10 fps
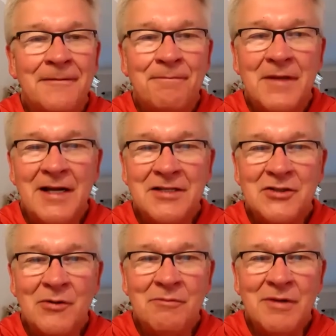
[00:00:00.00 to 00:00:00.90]
I just
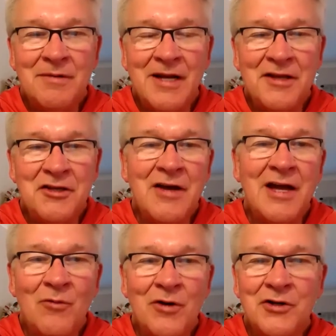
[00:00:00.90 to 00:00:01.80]
don't remember. And I kind
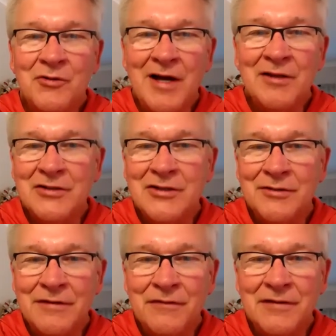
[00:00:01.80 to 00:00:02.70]
of wonder, do I look so
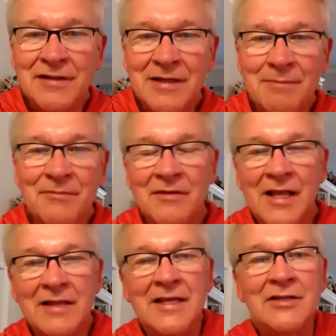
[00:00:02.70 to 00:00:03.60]
different to them
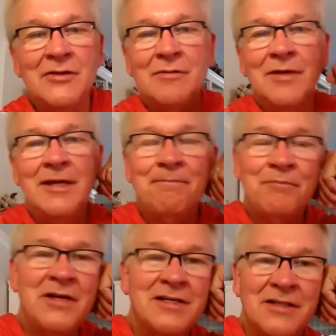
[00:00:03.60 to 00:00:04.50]
like they do to me?
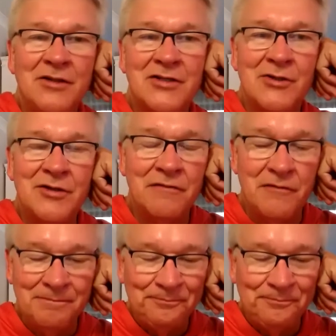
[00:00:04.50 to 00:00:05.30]
Because it looks so different.